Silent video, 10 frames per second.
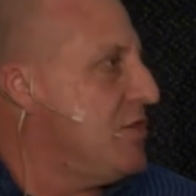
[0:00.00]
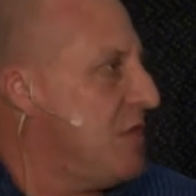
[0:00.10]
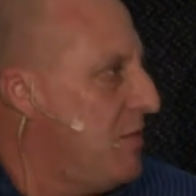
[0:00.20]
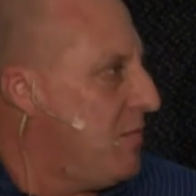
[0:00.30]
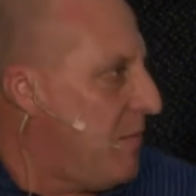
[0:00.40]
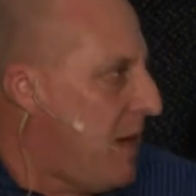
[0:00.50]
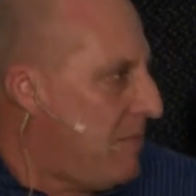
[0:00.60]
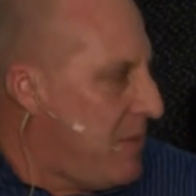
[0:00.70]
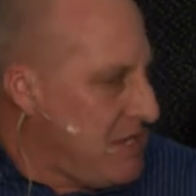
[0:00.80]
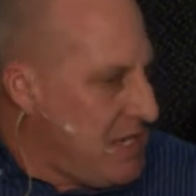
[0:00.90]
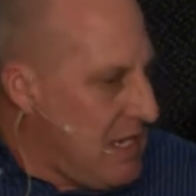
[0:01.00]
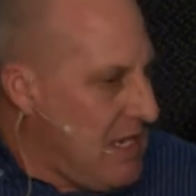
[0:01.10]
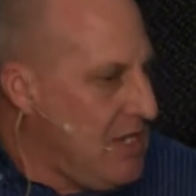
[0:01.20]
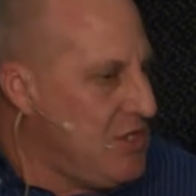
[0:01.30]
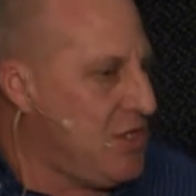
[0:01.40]
So by basically
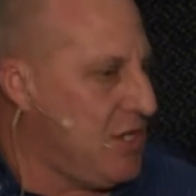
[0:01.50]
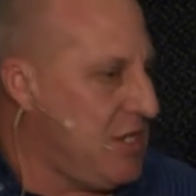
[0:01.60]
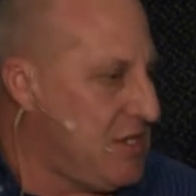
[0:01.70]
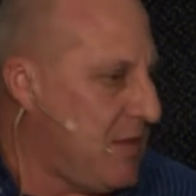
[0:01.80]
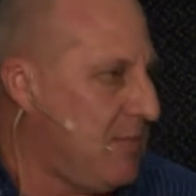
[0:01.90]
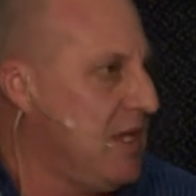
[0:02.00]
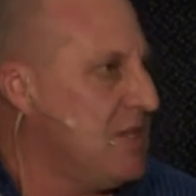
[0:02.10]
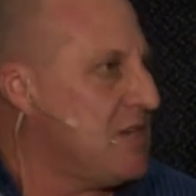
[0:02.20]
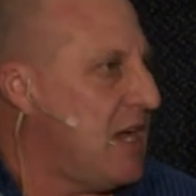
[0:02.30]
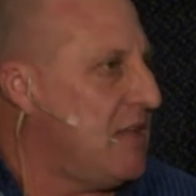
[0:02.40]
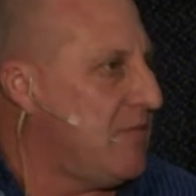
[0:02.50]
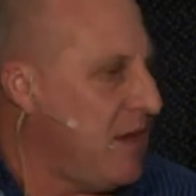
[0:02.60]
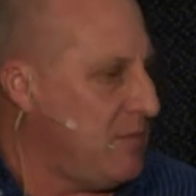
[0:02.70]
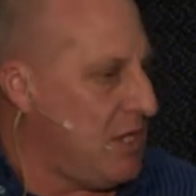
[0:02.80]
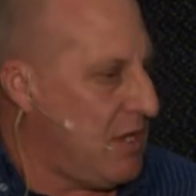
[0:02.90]
inserting something inside the
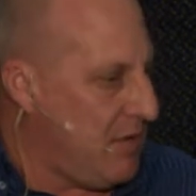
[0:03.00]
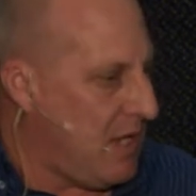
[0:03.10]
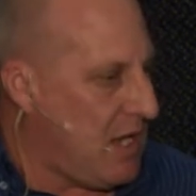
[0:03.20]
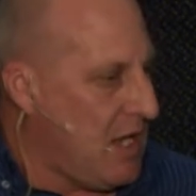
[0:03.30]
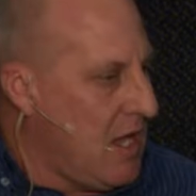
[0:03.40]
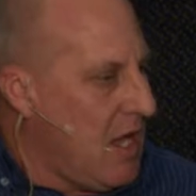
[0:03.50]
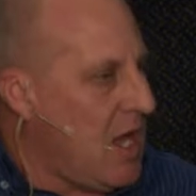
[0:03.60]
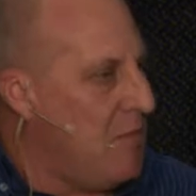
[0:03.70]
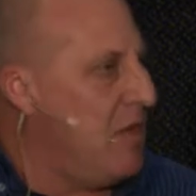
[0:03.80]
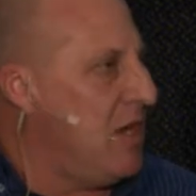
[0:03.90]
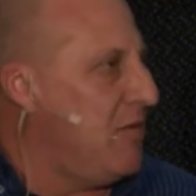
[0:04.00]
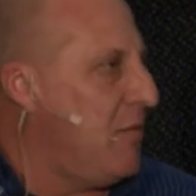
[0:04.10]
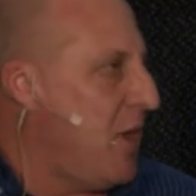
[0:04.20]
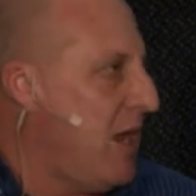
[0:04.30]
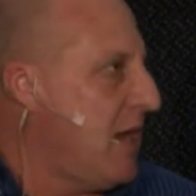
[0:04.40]
frame to give it a bit of a
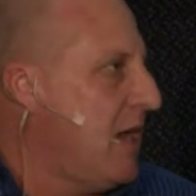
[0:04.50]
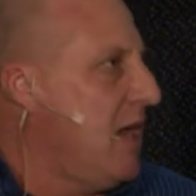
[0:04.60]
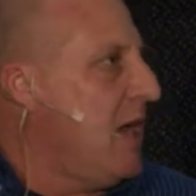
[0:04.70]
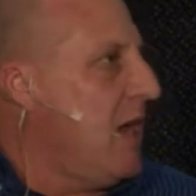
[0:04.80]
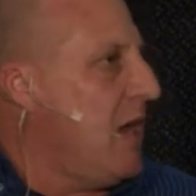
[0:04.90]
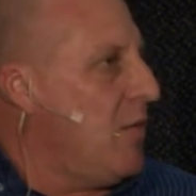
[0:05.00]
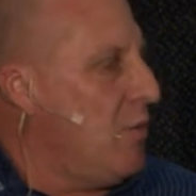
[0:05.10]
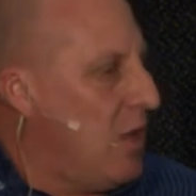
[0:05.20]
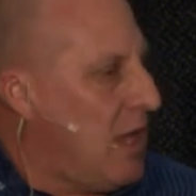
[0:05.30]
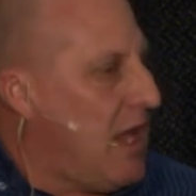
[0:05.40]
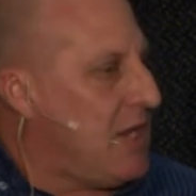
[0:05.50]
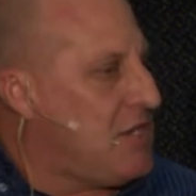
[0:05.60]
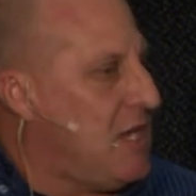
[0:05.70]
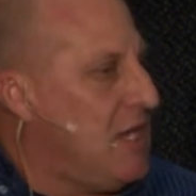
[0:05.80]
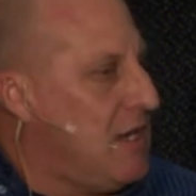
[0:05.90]
break, will
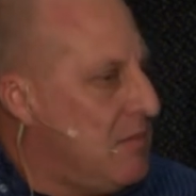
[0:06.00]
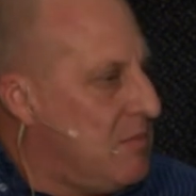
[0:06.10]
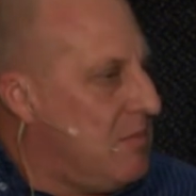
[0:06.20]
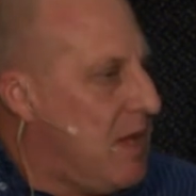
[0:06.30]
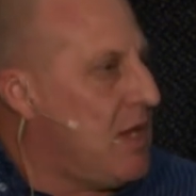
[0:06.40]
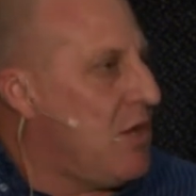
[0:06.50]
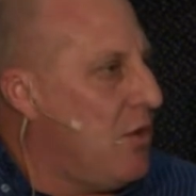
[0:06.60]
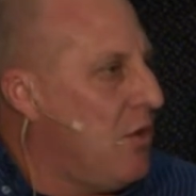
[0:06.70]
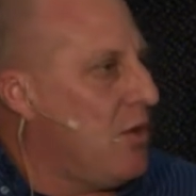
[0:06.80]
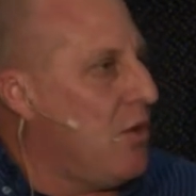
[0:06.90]
actually make your